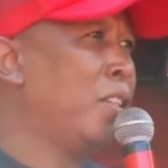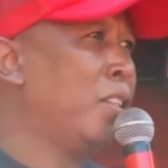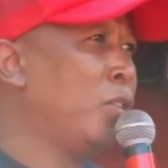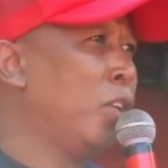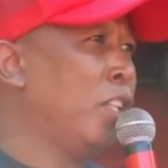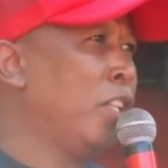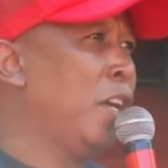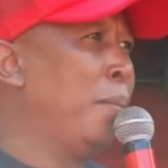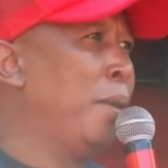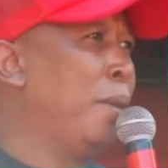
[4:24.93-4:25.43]

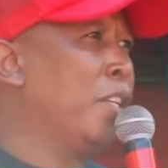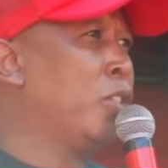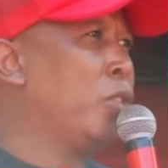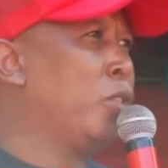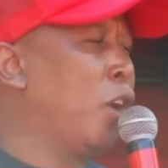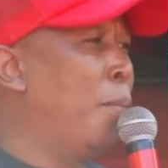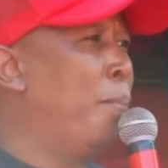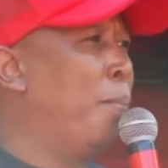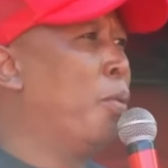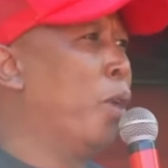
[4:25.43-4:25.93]
So they must
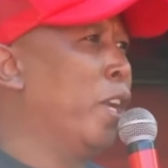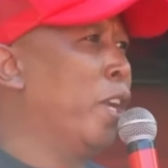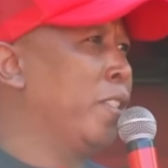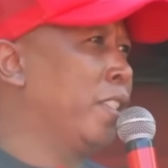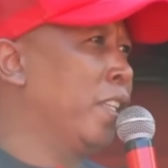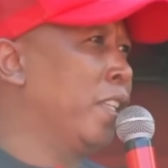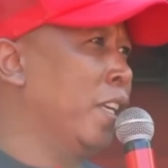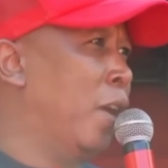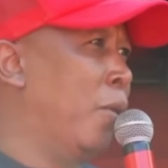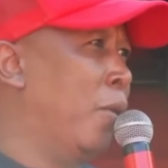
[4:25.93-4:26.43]
stop
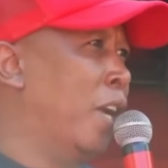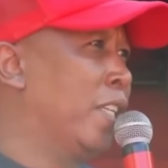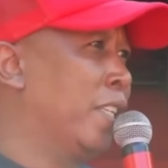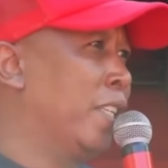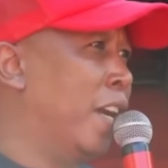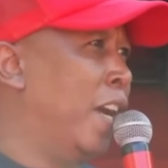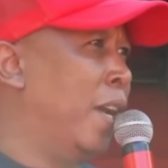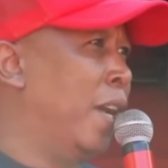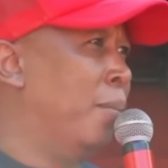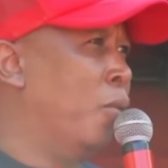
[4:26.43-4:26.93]
wasting our
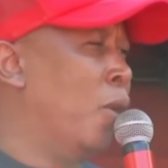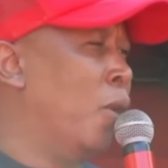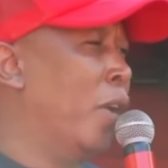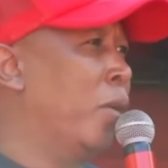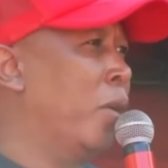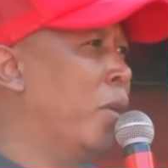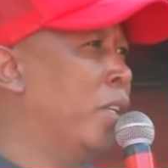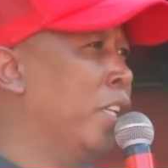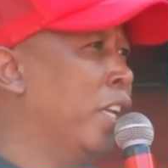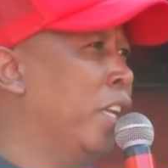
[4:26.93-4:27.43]
time. We are
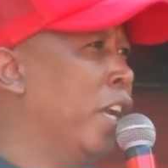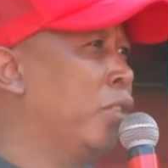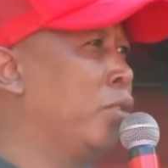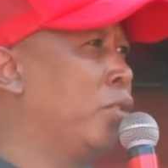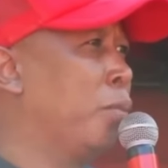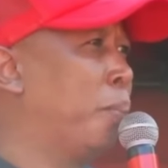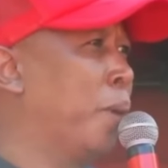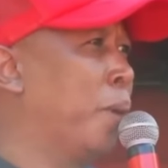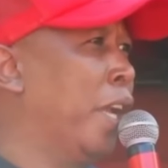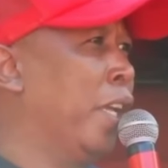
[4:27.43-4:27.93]
not here
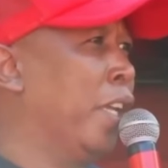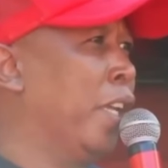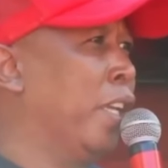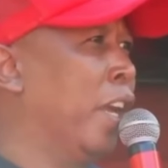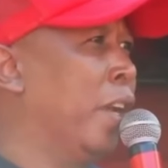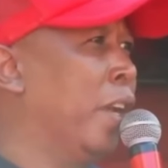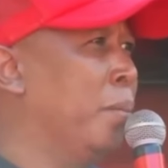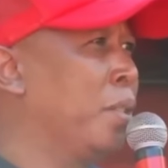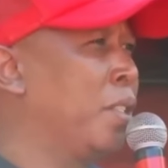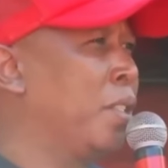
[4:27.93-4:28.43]
to play
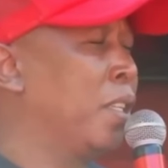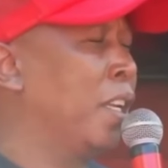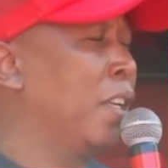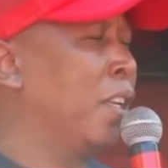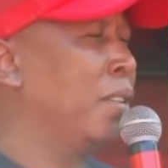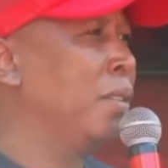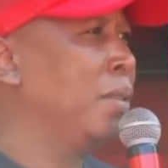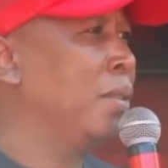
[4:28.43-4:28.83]
games here.